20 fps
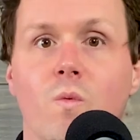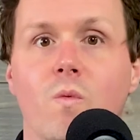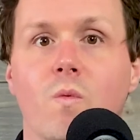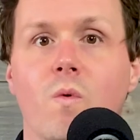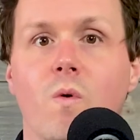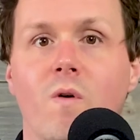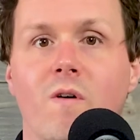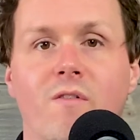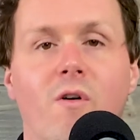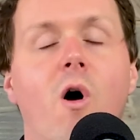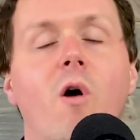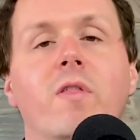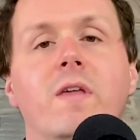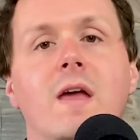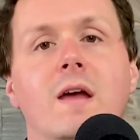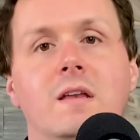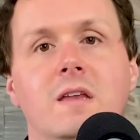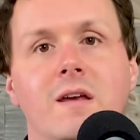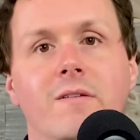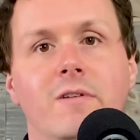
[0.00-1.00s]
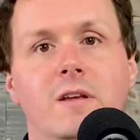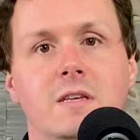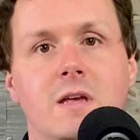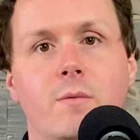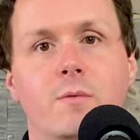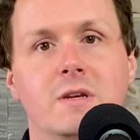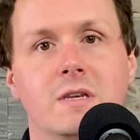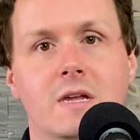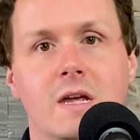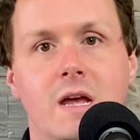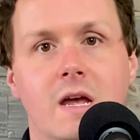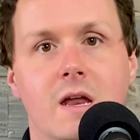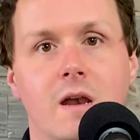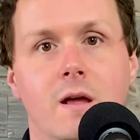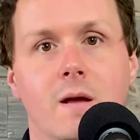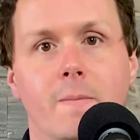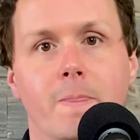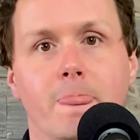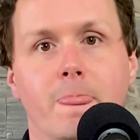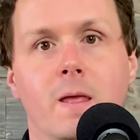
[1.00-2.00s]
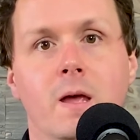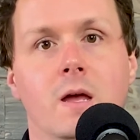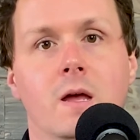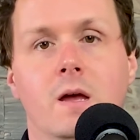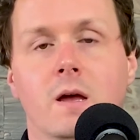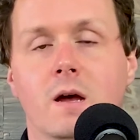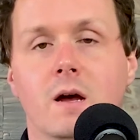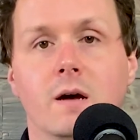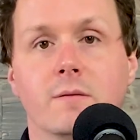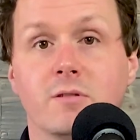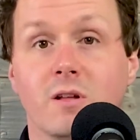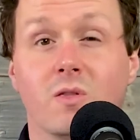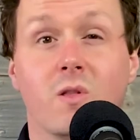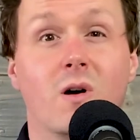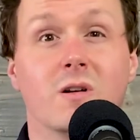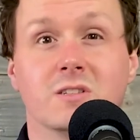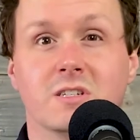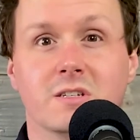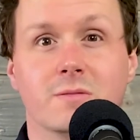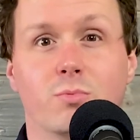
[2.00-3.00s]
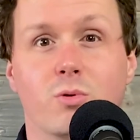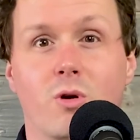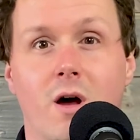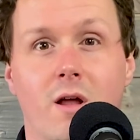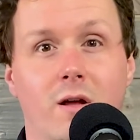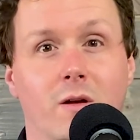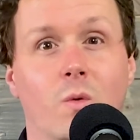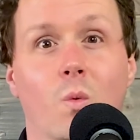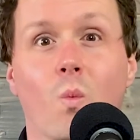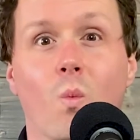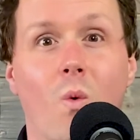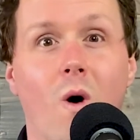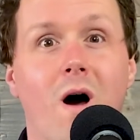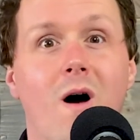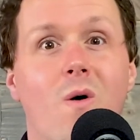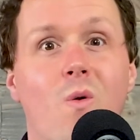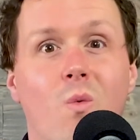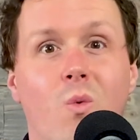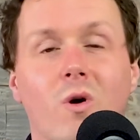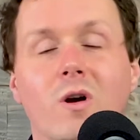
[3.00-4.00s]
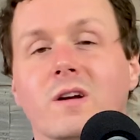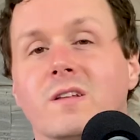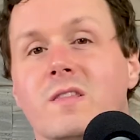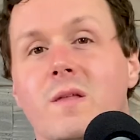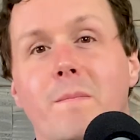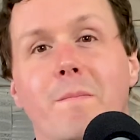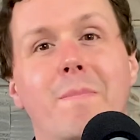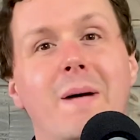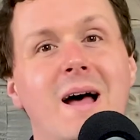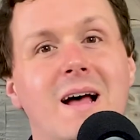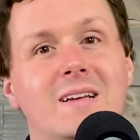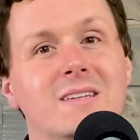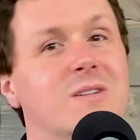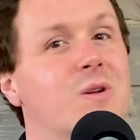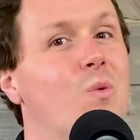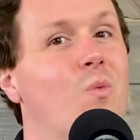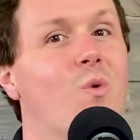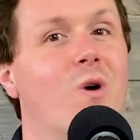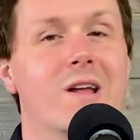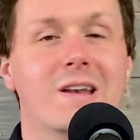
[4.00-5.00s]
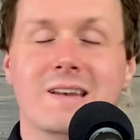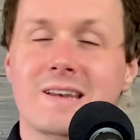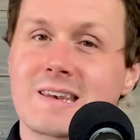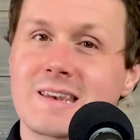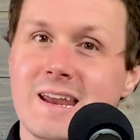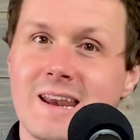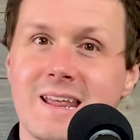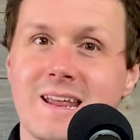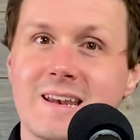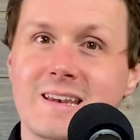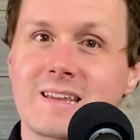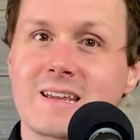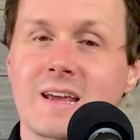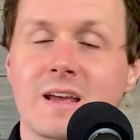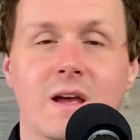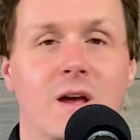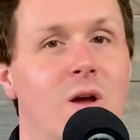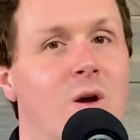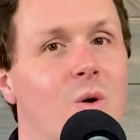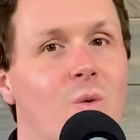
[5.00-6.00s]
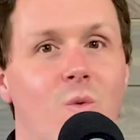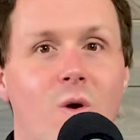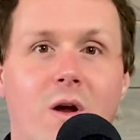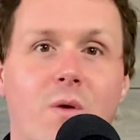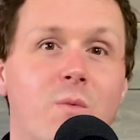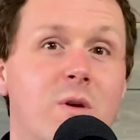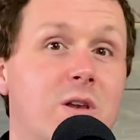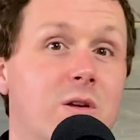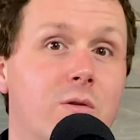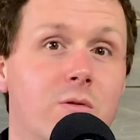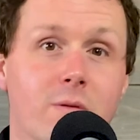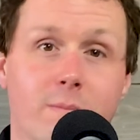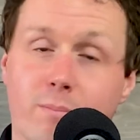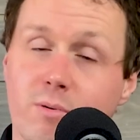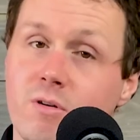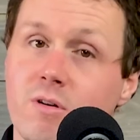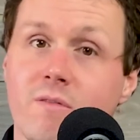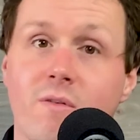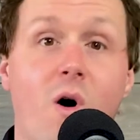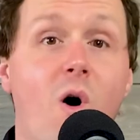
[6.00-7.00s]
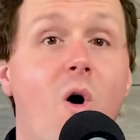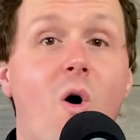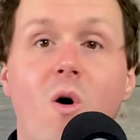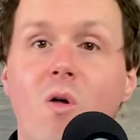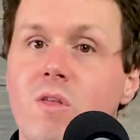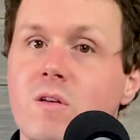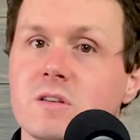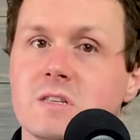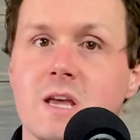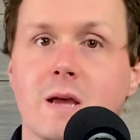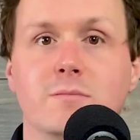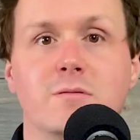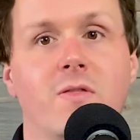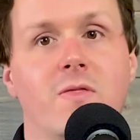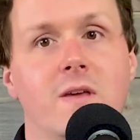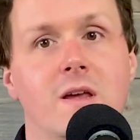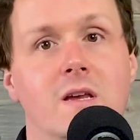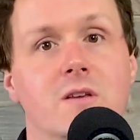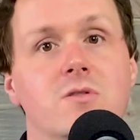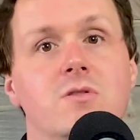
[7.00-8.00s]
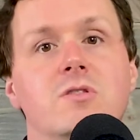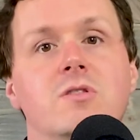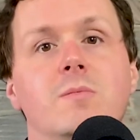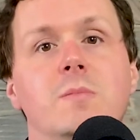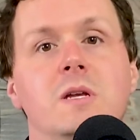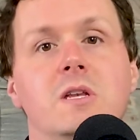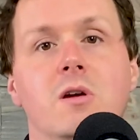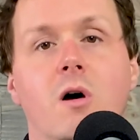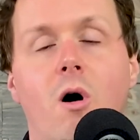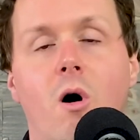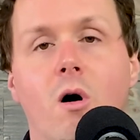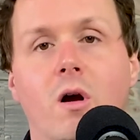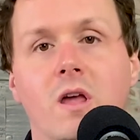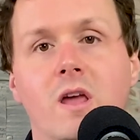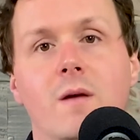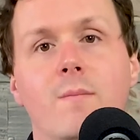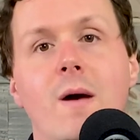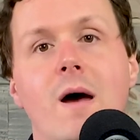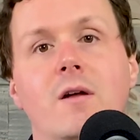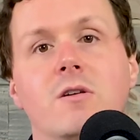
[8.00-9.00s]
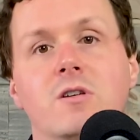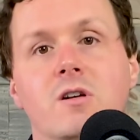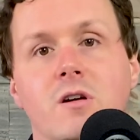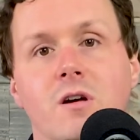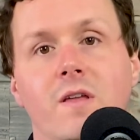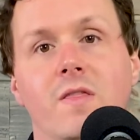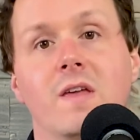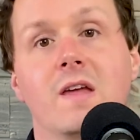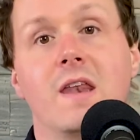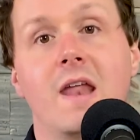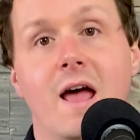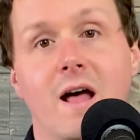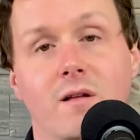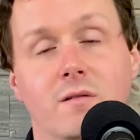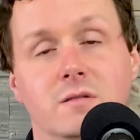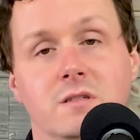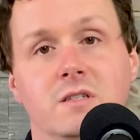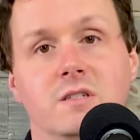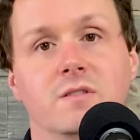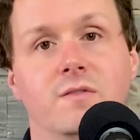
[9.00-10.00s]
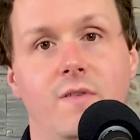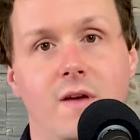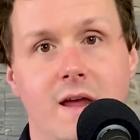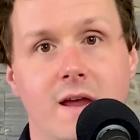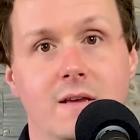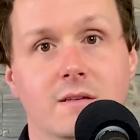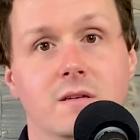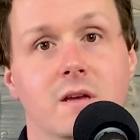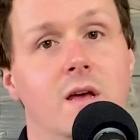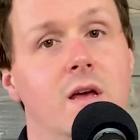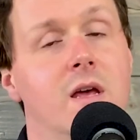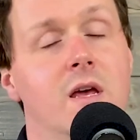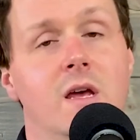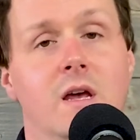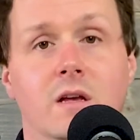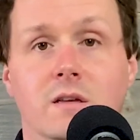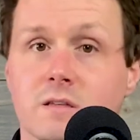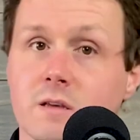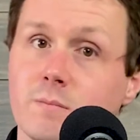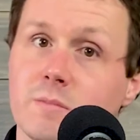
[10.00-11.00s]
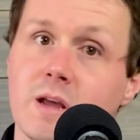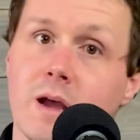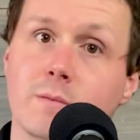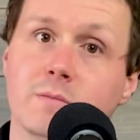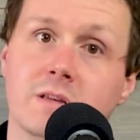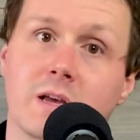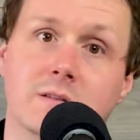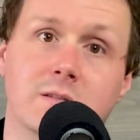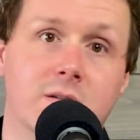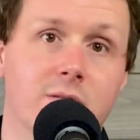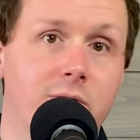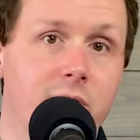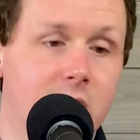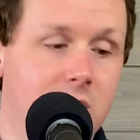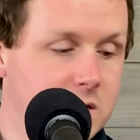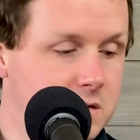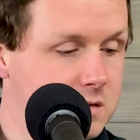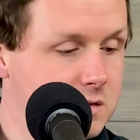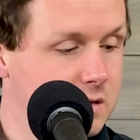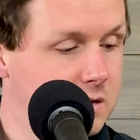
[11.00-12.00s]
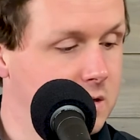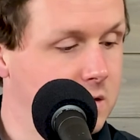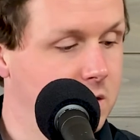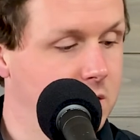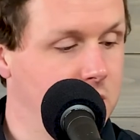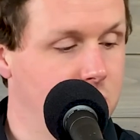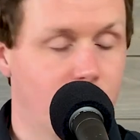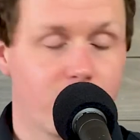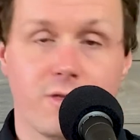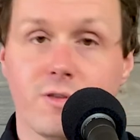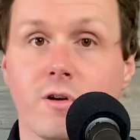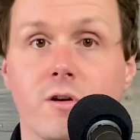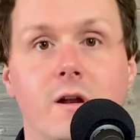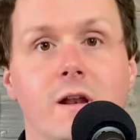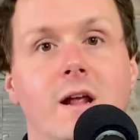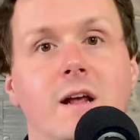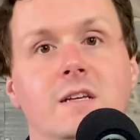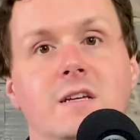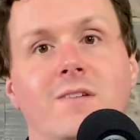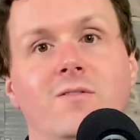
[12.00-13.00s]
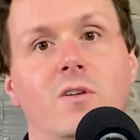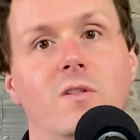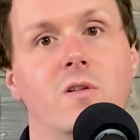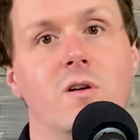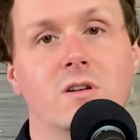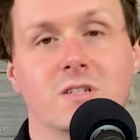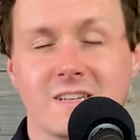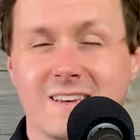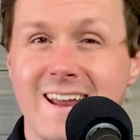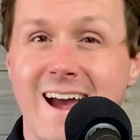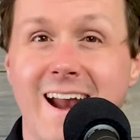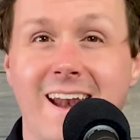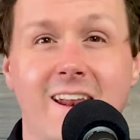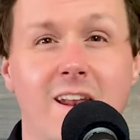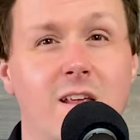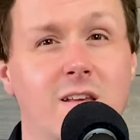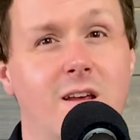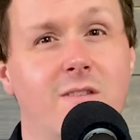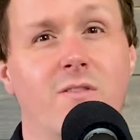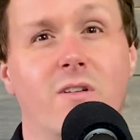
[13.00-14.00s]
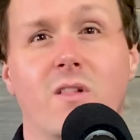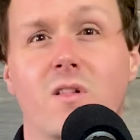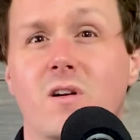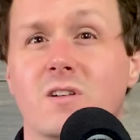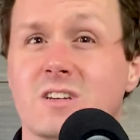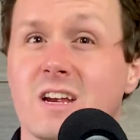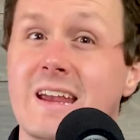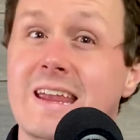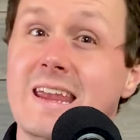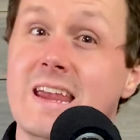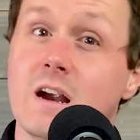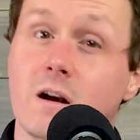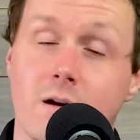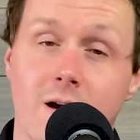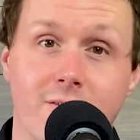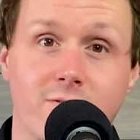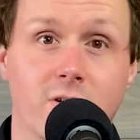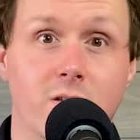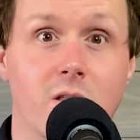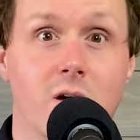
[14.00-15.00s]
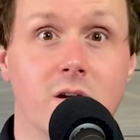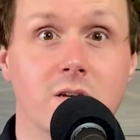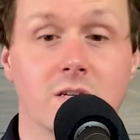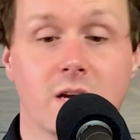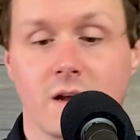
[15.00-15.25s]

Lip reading: Of all the activities that we did to launch this product, what worked the best? What didn't? What can we do to improve? All those types of things you should be talking about during the analysis phase. And sometimes that's events 30 days after launch, 90 days after launch, a year after launch.